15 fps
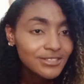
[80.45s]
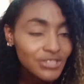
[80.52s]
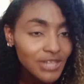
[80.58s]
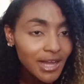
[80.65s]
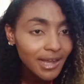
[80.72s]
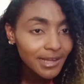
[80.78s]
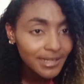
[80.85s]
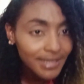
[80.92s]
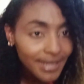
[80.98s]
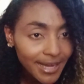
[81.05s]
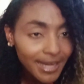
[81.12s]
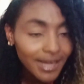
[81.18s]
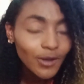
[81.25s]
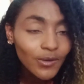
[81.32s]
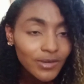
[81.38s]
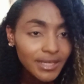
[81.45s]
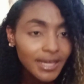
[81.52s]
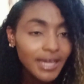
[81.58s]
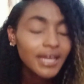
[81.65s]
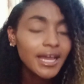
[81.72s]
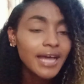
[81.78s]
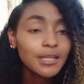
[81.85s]
China.
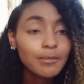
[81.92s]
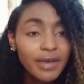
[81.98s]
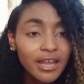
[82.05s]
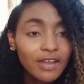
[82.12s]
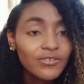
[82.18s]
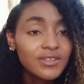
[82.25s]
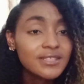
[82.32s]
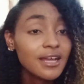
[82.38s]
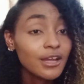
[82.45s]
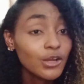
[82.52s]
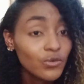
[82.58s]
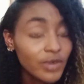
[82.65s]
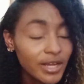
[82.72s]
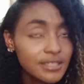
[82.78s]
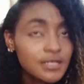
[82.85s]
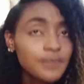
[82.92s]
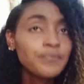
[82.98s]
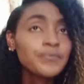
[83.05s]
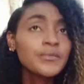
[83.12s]
Okay, and the benefits are great.